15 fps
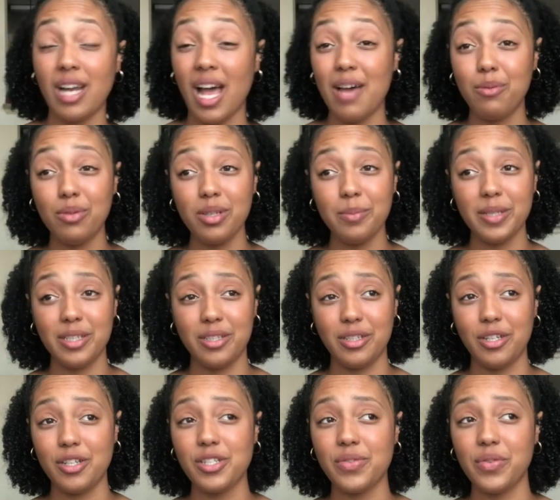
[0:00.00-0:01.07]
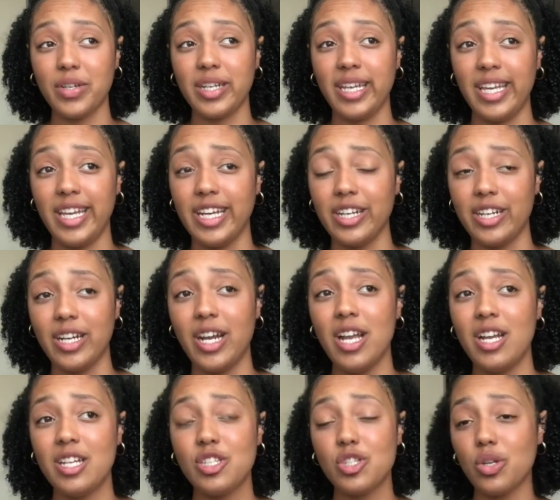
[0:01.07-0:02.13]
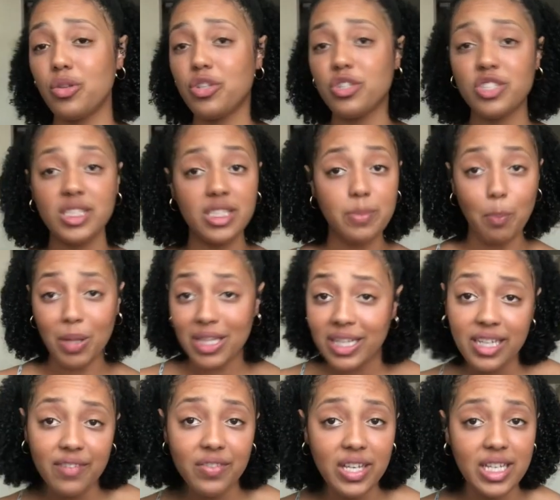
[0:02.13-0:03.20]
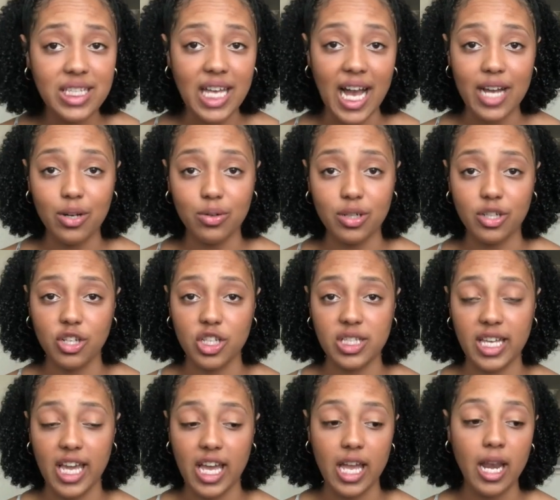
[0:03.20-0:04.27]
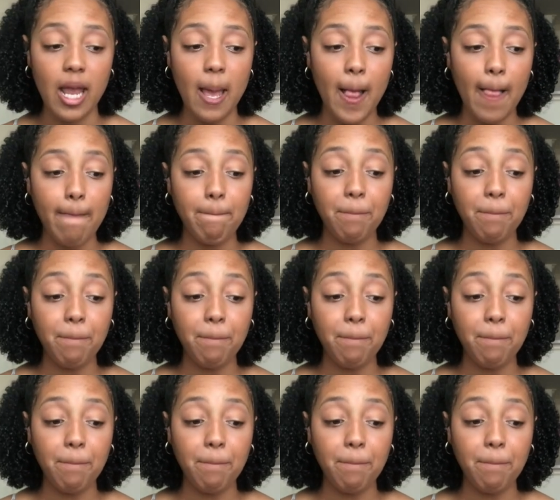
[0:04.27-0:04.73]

And I've only been a nurse for a year, so there's plenty of things that I don't understand.